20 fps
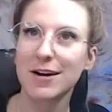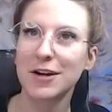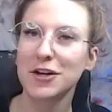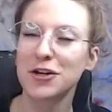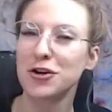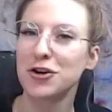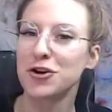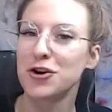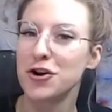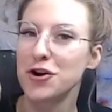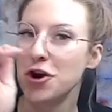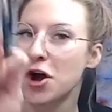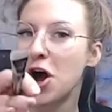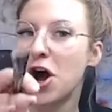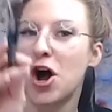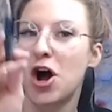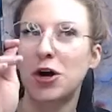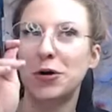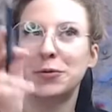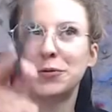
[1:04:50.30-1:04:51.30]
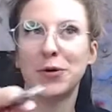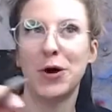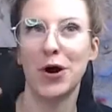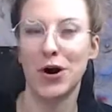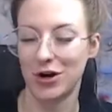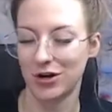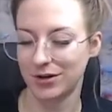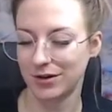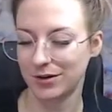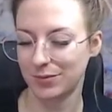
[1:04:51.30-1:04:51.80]
You're not
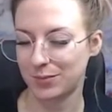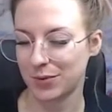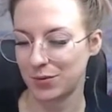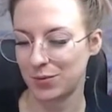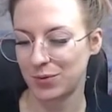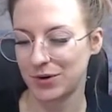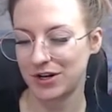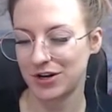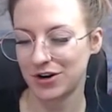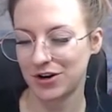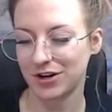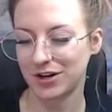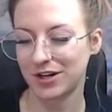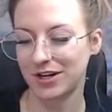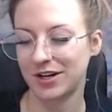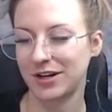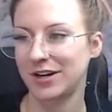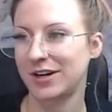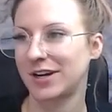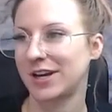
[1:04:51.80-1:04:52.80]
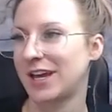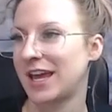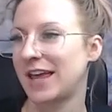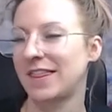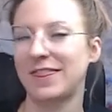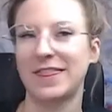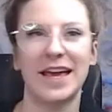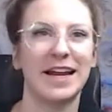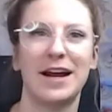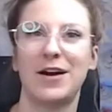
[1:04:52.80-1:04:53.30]
wrong, but we are gonna
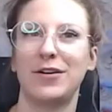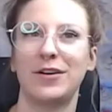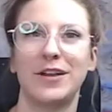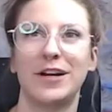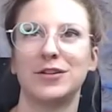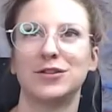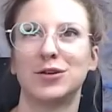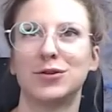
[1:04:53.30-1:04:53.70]
get that out of there.